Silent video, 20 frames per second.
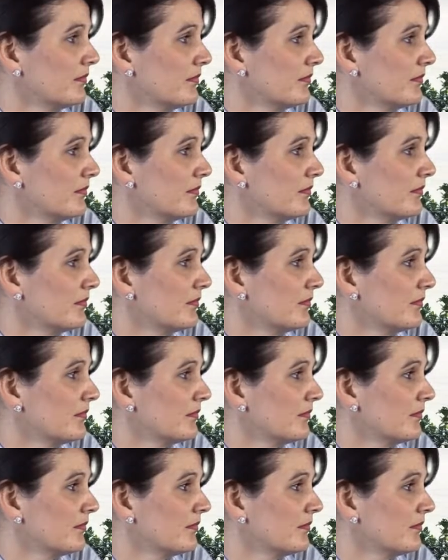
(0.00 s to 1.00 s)

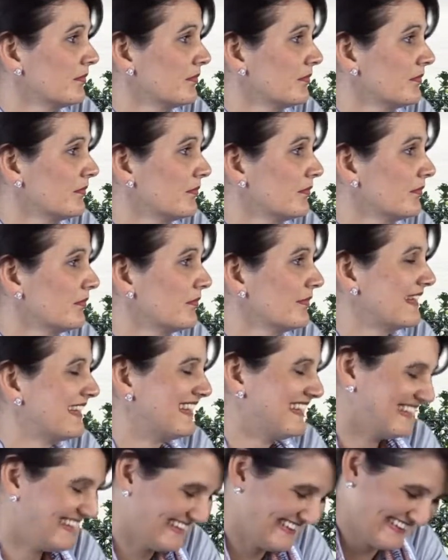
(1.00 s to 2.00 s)

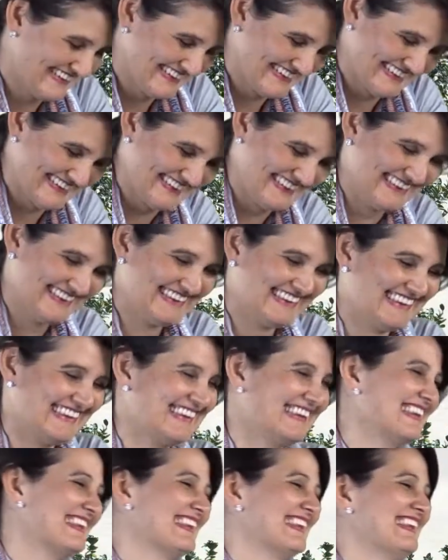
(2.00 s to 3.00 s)

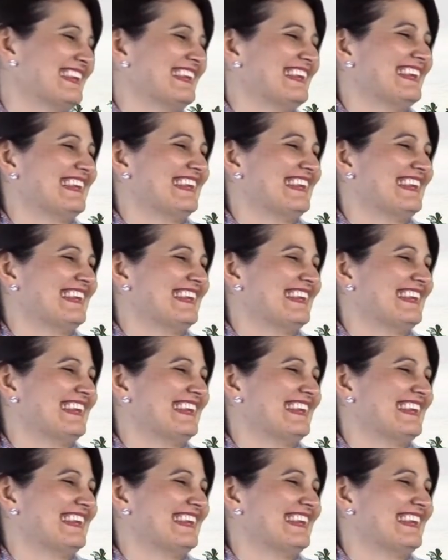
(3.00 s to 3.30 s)
(silent)